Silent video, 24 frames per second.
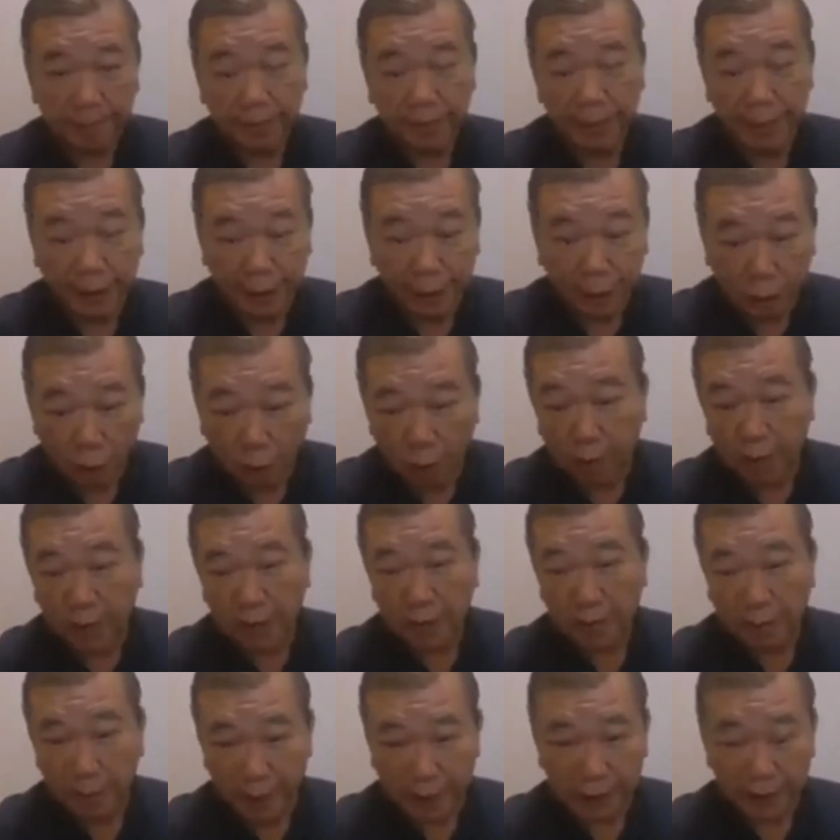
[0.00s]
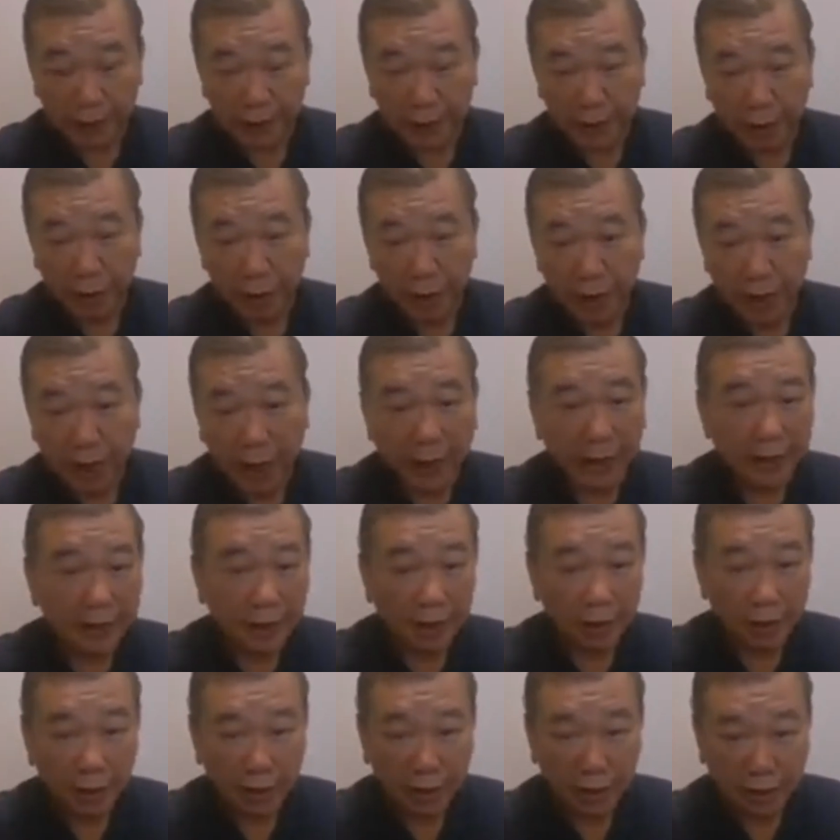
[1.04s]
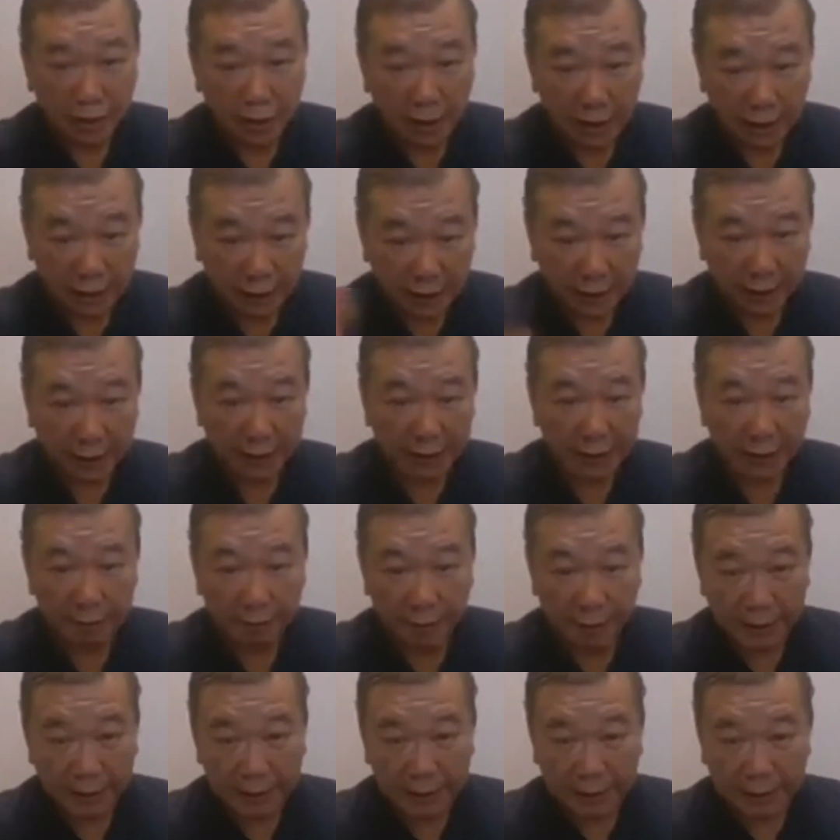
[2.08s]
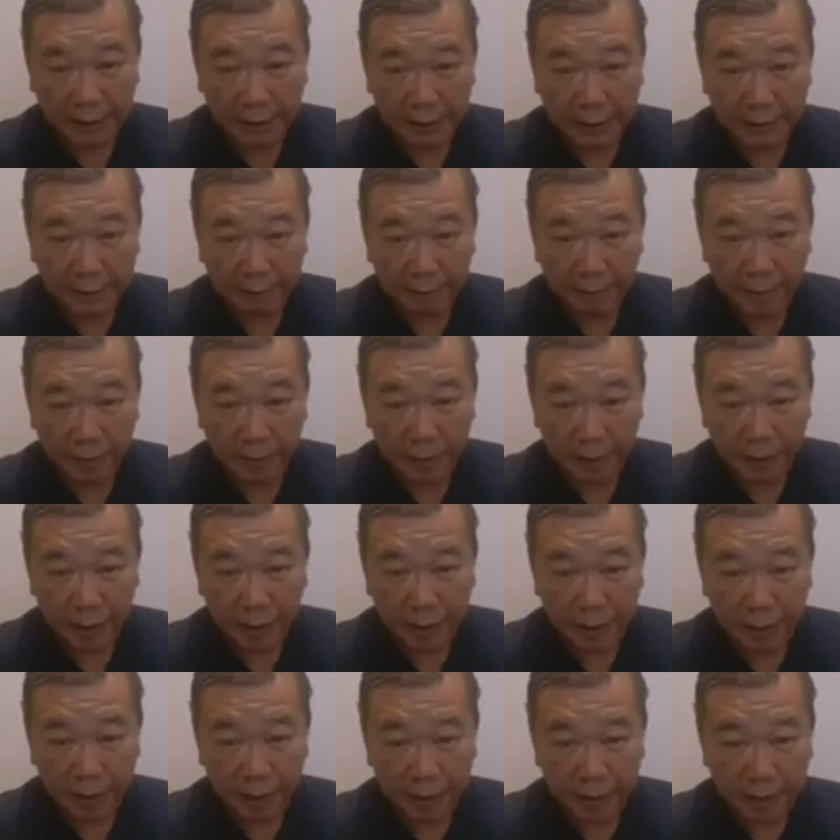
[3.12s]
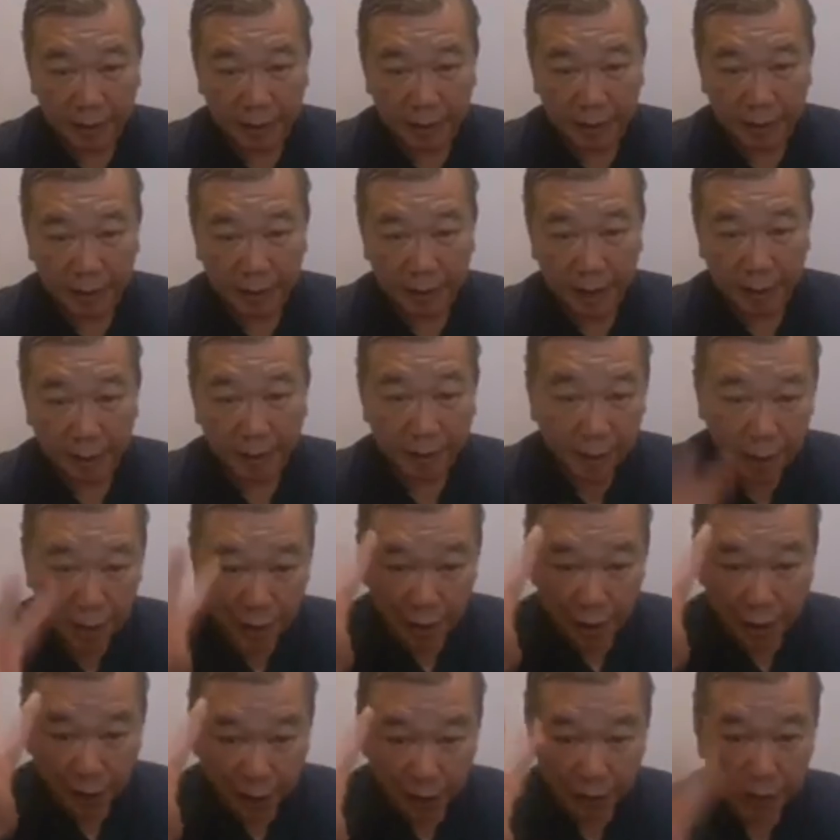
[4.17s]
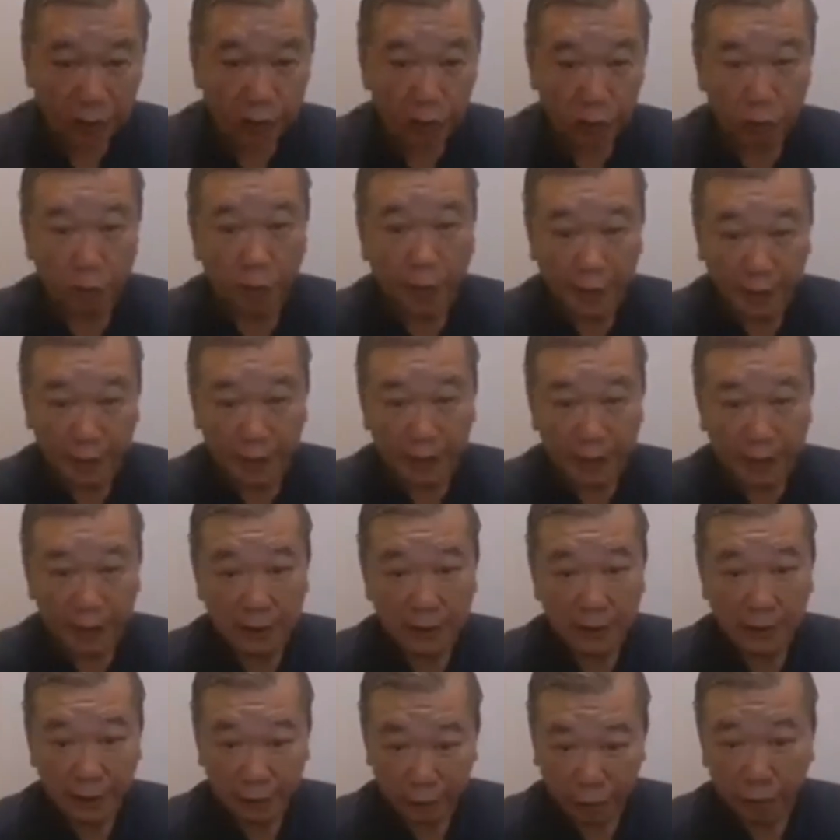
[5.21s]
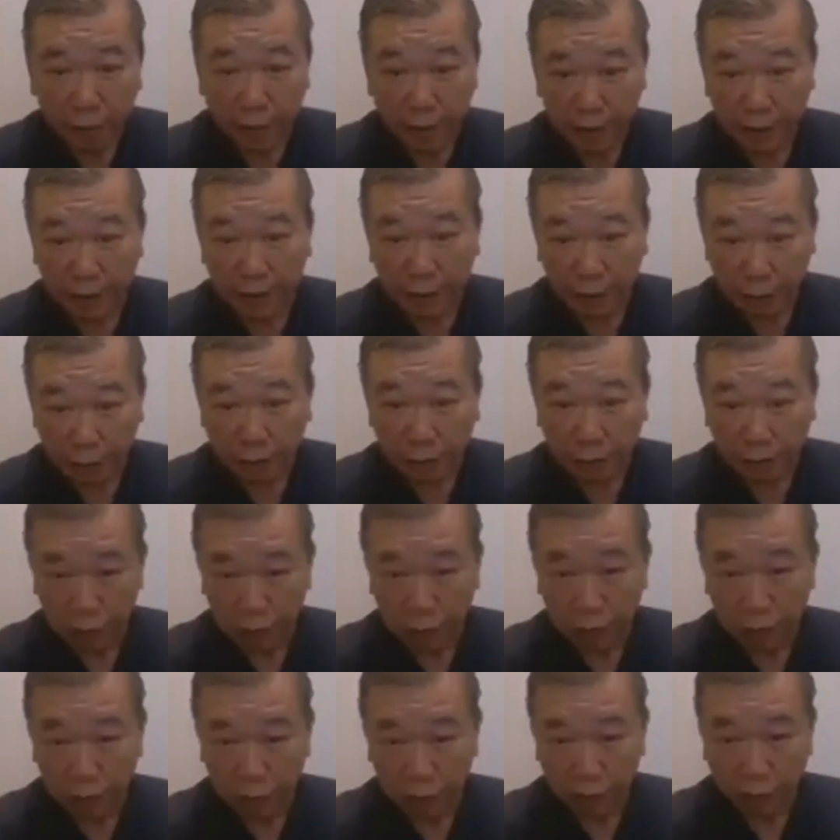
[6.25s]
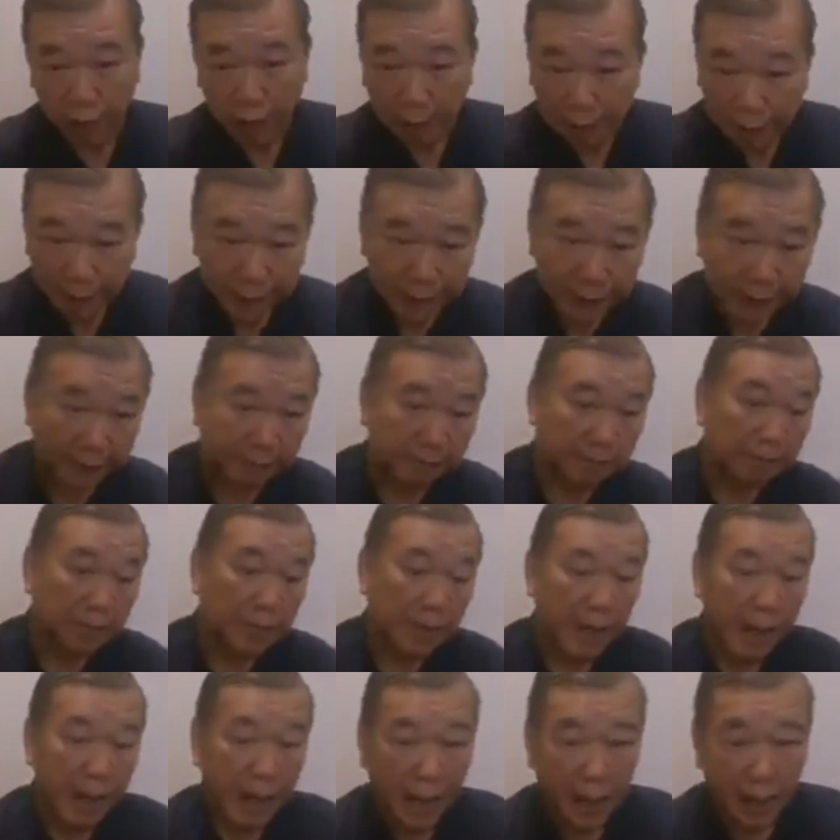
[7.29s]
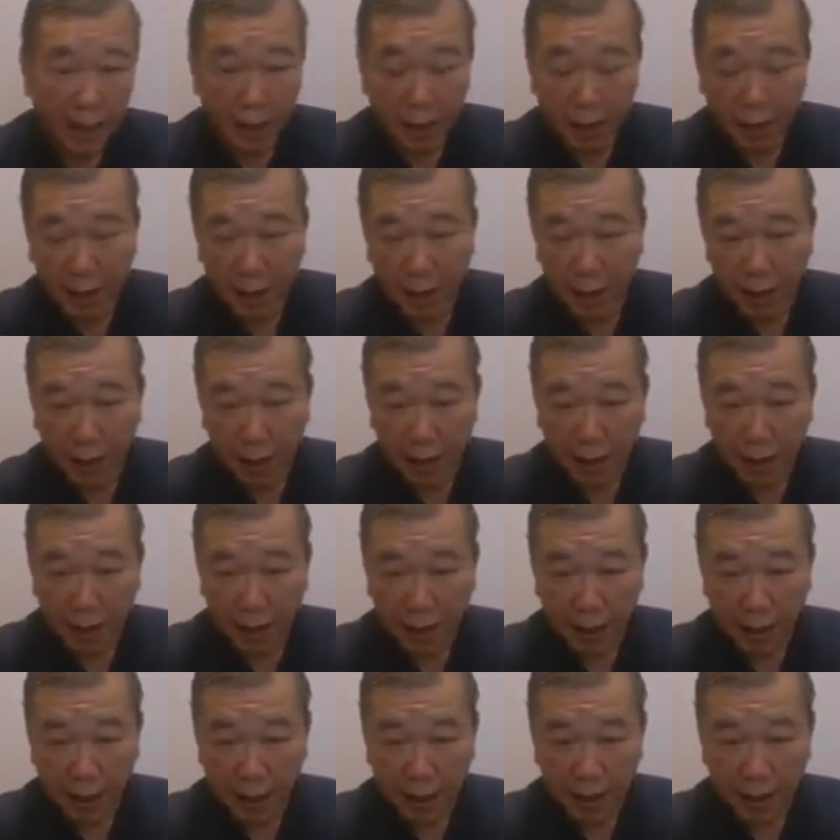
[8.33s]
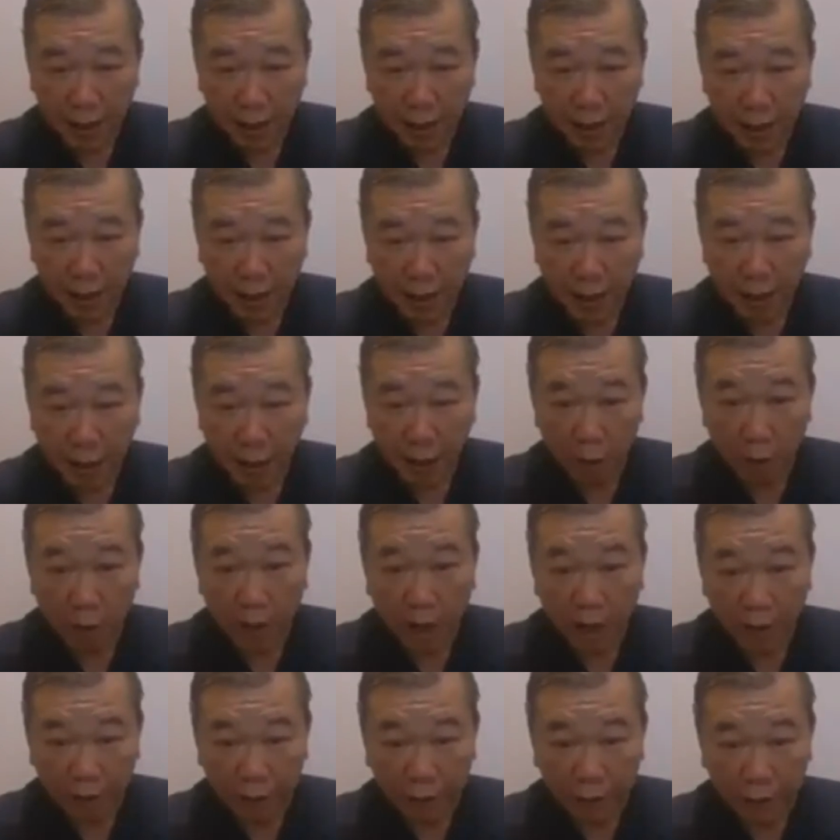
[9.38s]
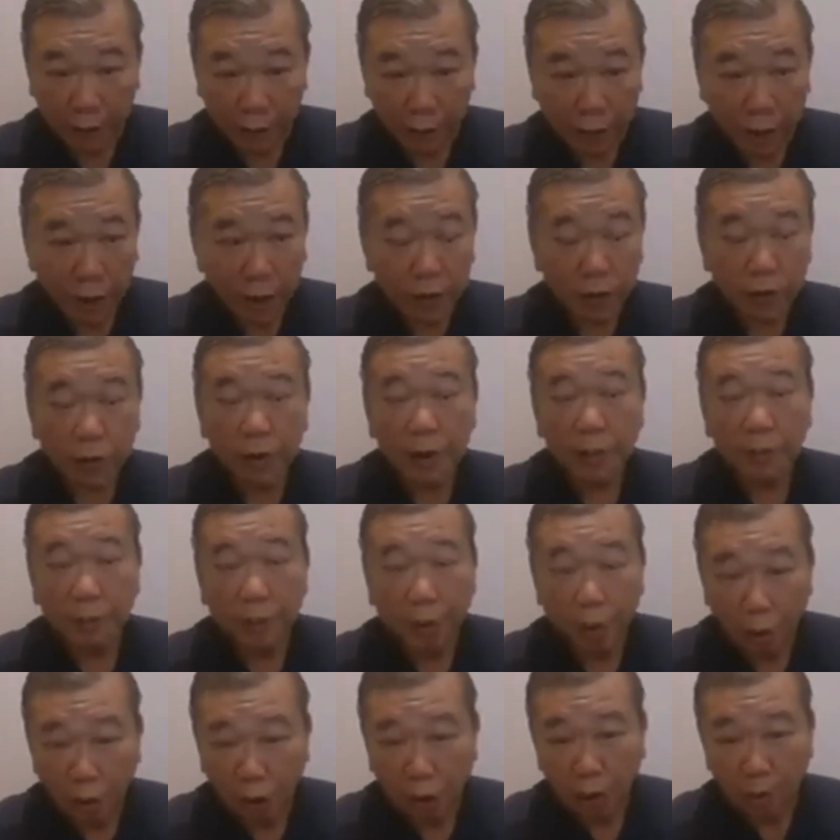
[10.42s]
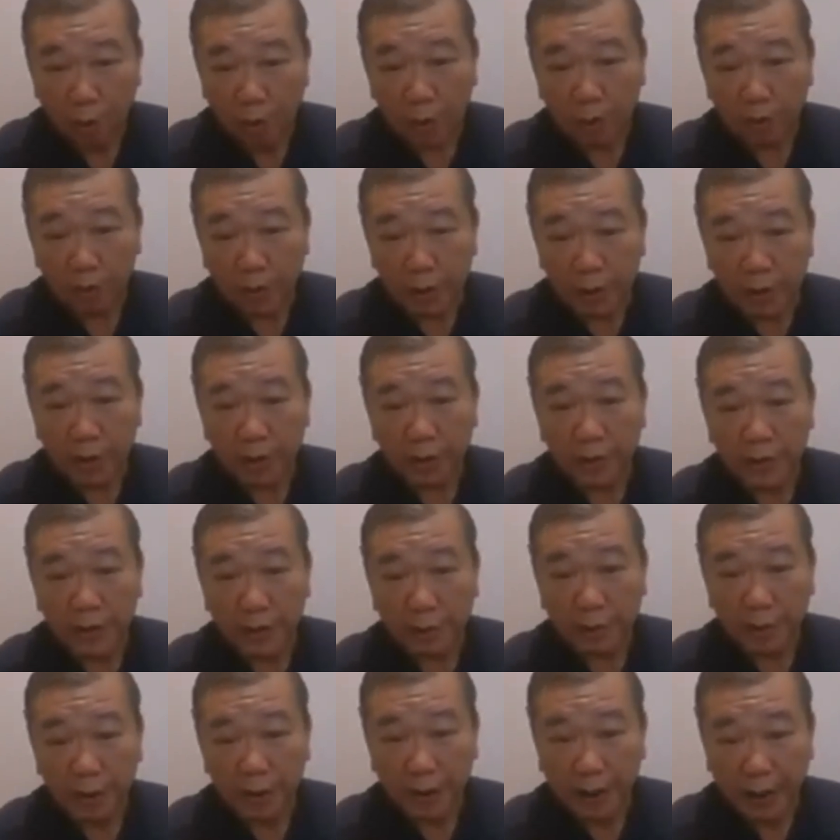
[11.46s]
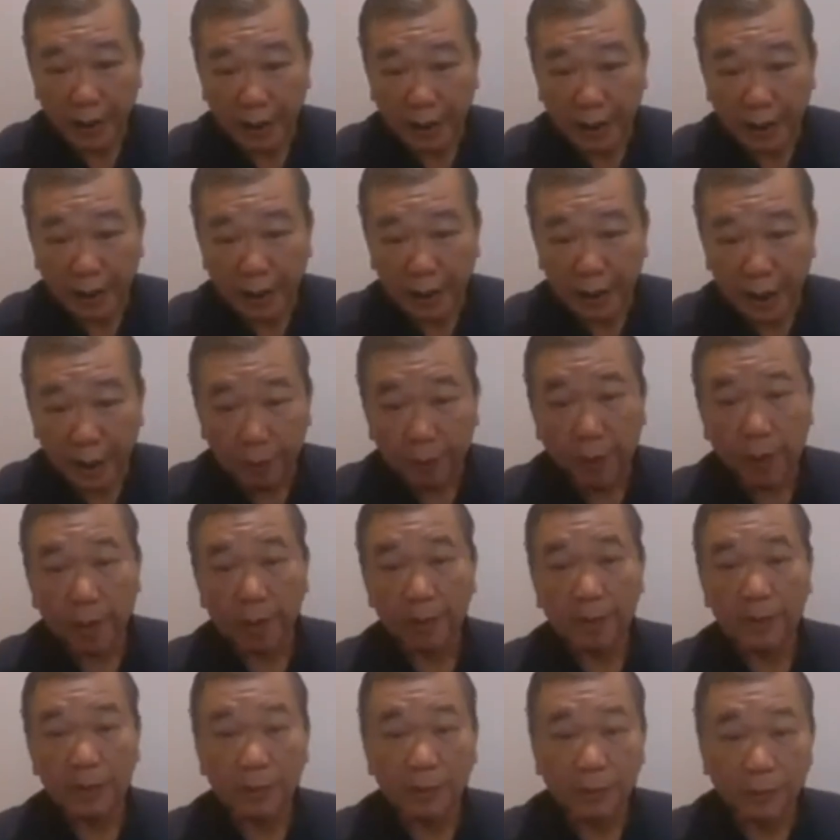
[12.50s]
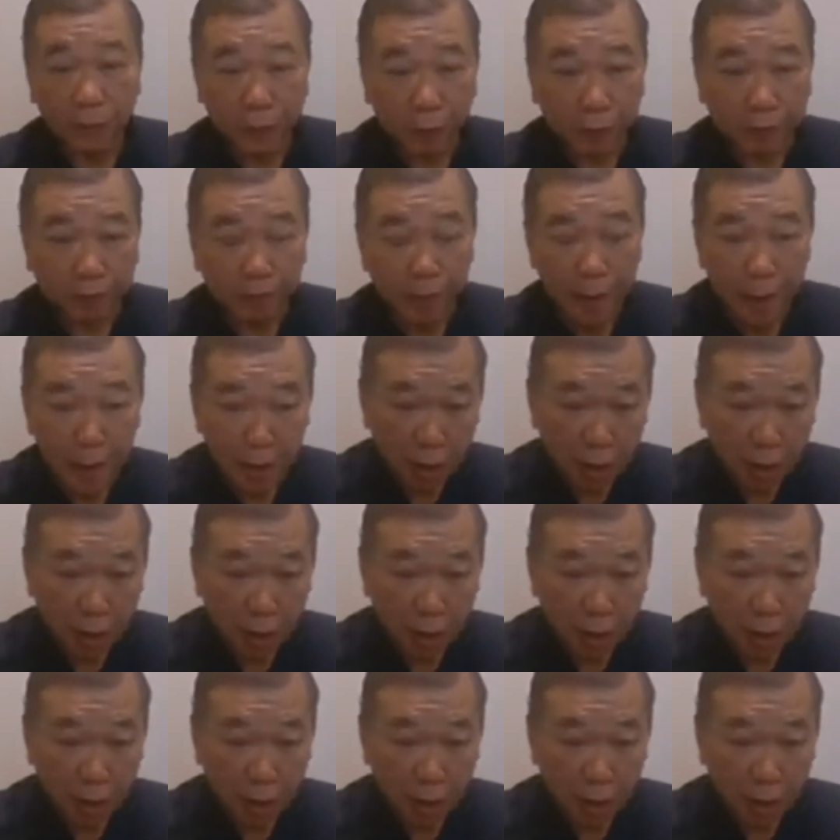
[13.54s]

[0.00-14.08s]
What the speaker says: There's so many batches, until the Pakistan the government give us two medal to appreciate our effort, So the problem is not vitamin A. The problem is the food.